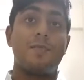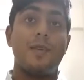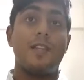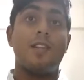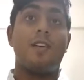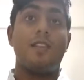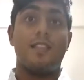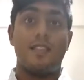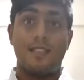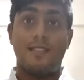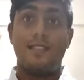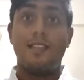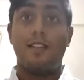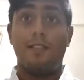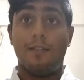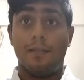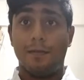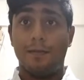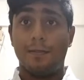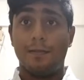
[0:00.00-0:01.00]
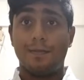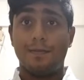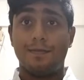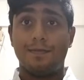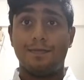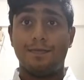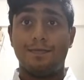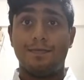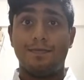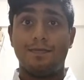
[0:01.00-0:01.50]
spin on itself,
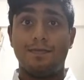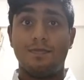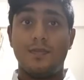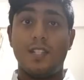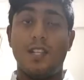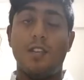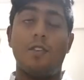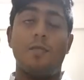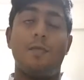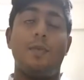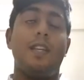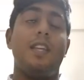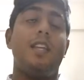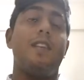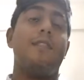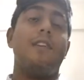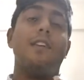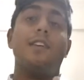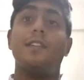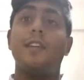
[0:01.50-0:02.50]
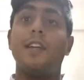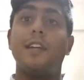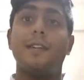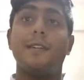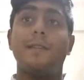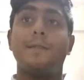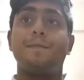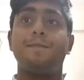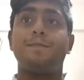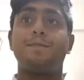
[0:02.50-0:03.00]
it would be even
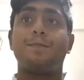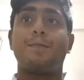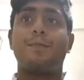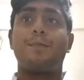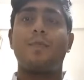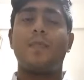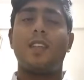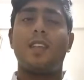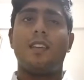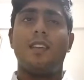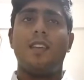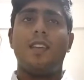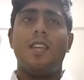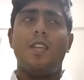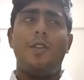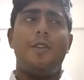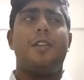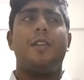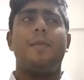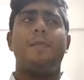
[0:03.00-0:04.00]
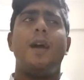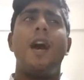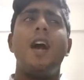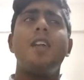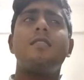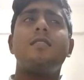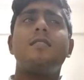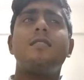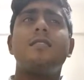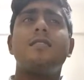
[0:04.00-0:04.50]
greater. You can
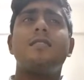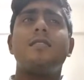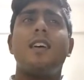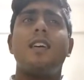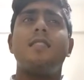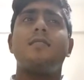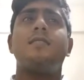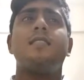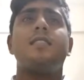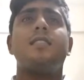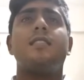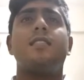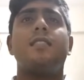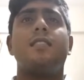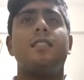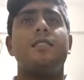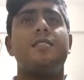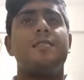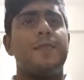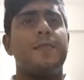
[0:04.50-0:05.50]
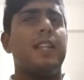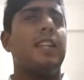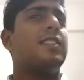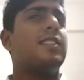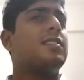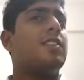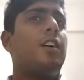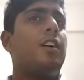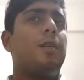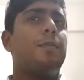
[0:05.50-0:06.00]
imagine this as a
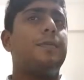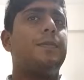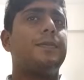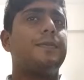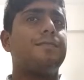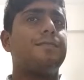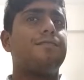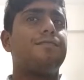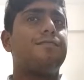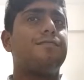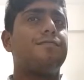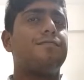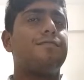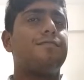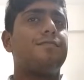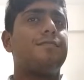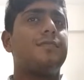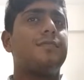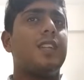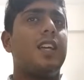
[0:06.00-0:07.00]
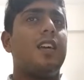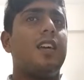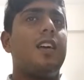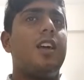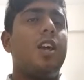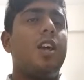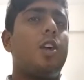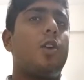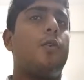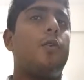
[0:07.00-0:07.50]
spinning top
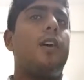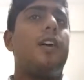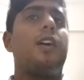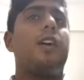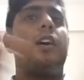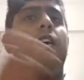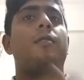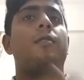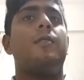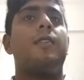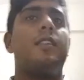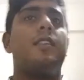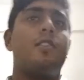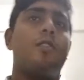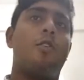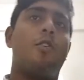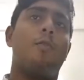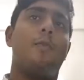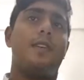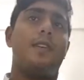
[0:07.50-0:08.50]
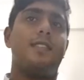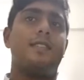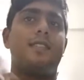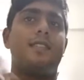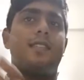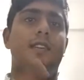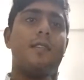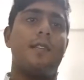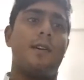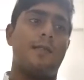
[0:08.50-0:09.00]
going around in
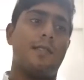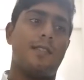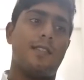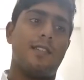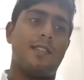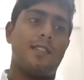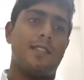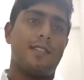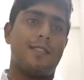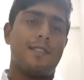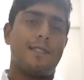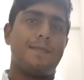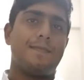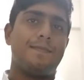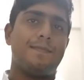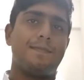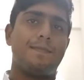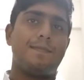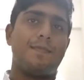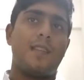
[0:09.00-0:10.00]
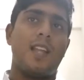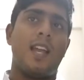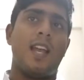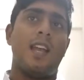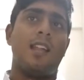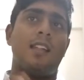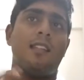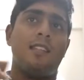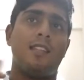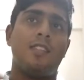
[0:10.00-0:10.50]
orbit around the Earth,
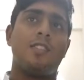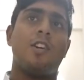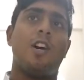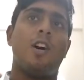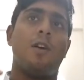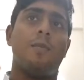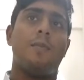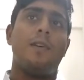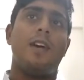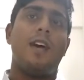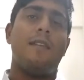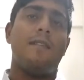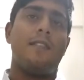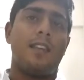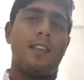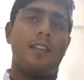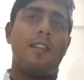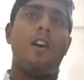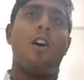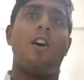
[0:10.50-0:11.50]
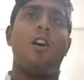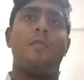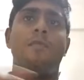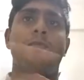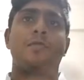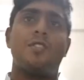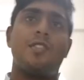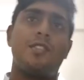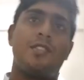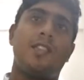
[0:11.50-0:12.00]
and the top having an
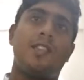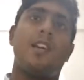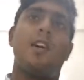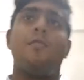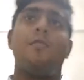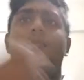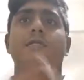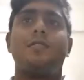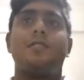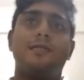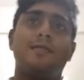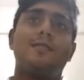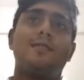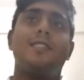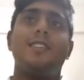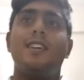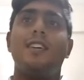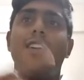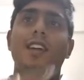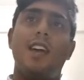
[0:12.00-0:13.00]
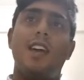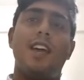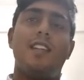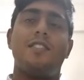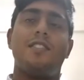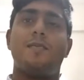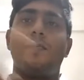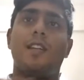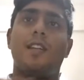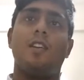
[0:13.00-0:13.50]
arm stretching out
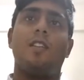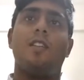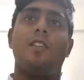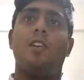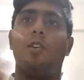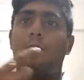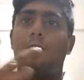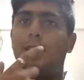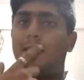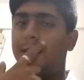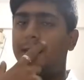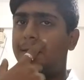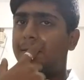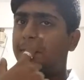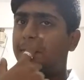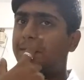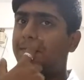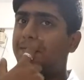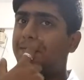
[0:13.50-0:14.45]
and spinning along with it.